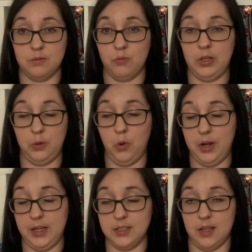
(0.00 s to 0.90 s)
really what
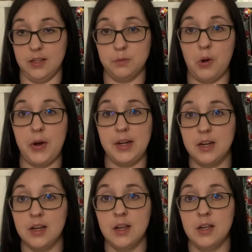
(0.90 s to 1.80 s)
it is at this point.
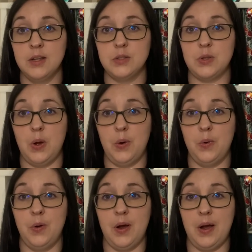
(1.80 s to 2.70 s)
So